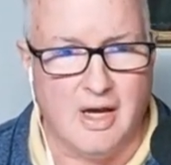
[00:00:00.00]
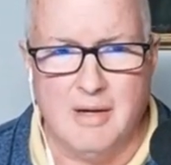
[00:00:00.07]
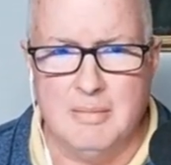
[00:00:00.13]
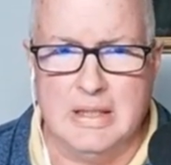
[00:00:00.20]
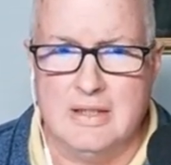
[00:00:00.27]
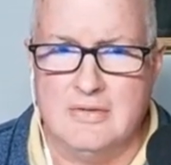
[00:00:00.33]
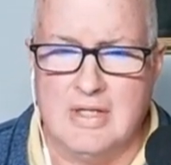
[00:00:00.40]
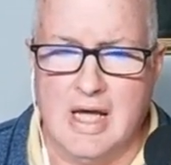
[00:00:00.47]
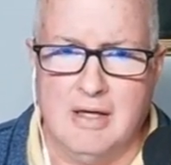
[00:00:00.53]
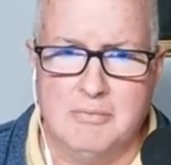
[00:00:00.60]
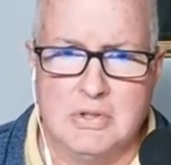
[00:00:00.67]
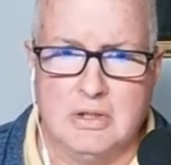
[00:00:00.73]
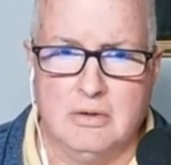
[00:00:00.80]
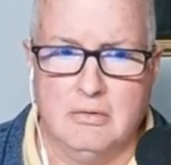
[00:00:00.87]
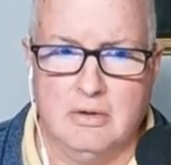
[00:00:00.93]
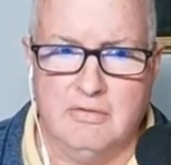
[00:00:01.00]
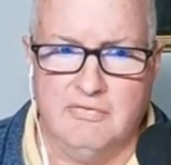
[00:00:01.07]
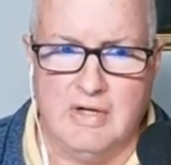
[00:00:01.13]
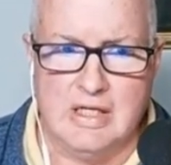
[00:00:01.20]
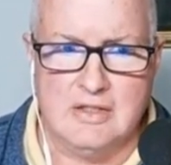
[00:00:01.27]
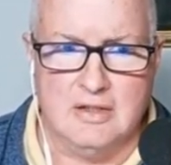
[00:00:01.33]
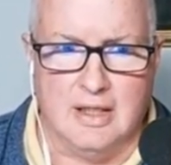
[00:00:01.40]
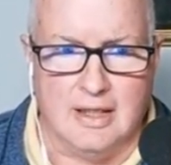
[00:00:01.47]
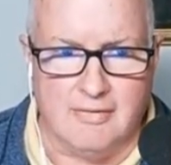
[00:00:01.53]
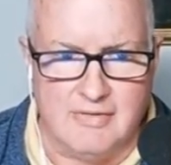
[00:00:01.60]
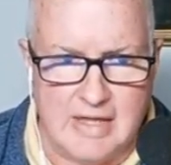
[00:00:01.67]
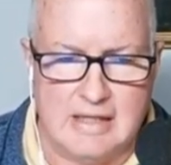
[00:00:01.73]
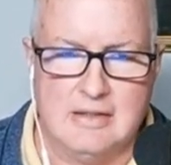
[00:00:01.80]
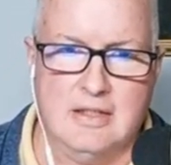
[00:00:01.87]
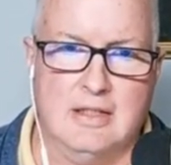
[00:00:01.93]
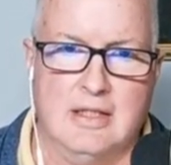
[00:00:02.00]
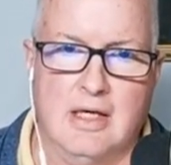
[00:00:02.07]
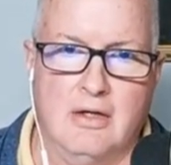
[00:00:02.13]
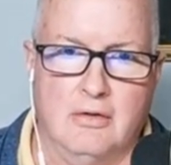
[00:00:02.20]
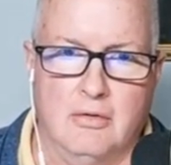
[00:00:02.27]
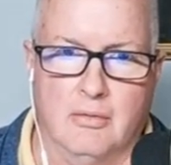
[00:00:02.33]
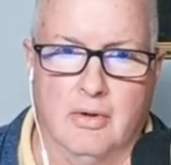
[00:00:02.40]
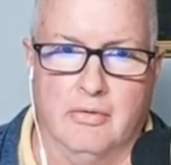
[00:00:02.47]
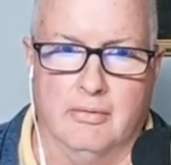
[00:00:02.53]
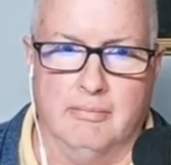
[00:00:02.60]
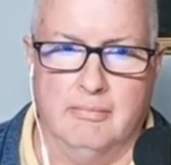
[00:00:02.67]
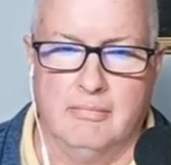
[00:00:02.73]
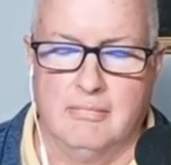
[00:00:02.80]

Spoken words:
I mean, it's absolutely fascinating. That's the algorithm.